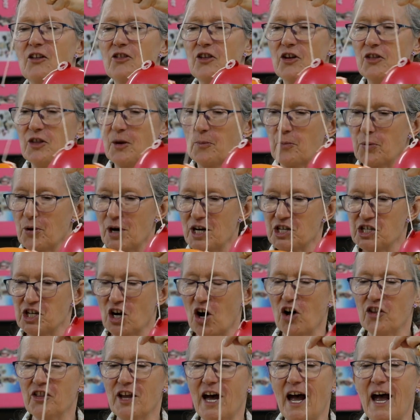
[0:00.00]
than the pressure
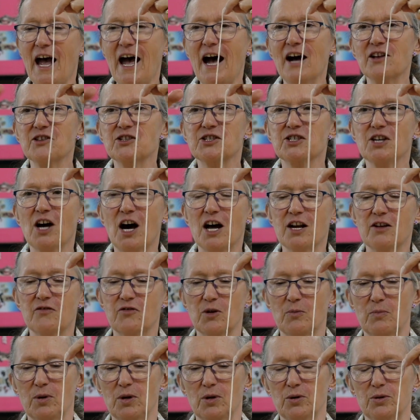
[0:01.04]
on the outside of
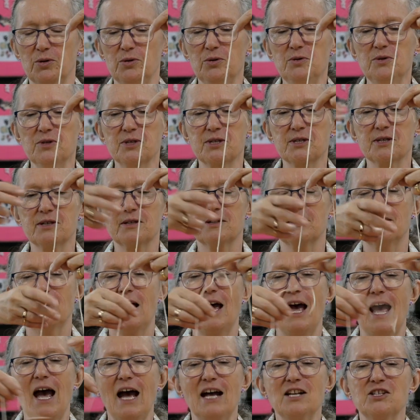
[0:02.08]
the balloons.
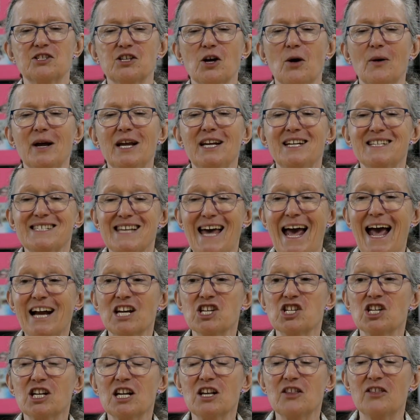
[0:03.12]
And so it is
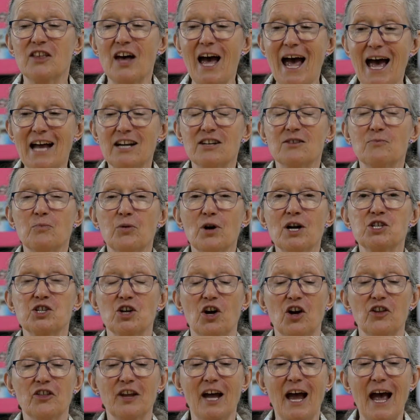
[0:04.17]
actually that pressure
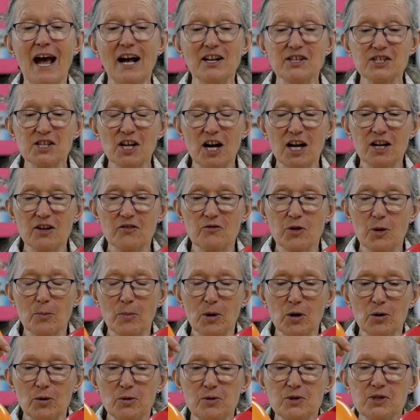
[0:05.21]
on the outside of the
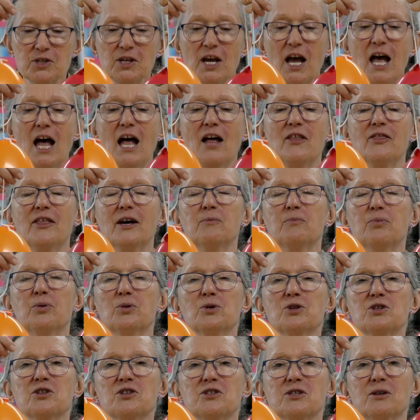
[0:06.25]
balloons that
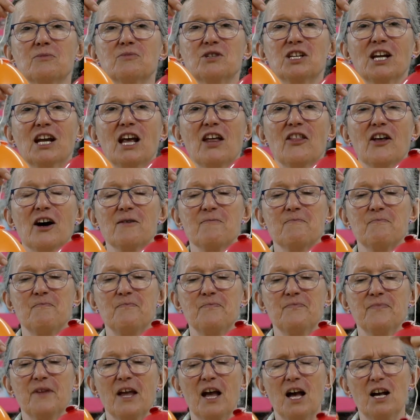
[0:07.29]
pushes them together.
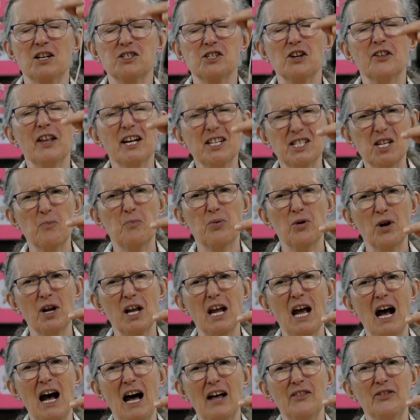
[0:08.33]
So that's a
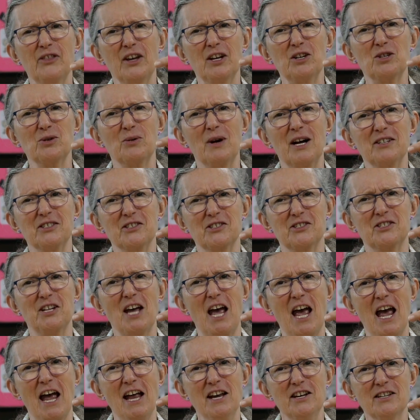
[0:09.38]
pretty hard thing to
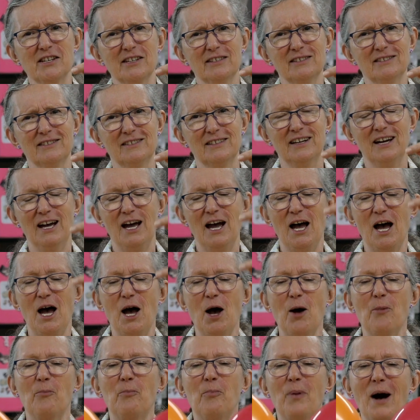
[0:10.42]
understand,
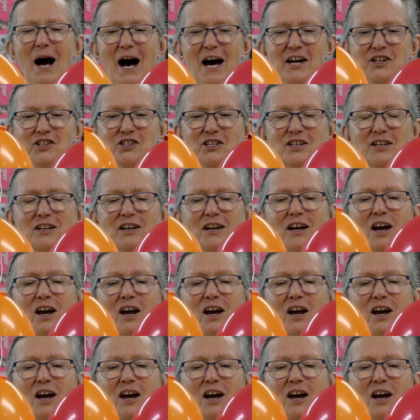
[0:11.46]
but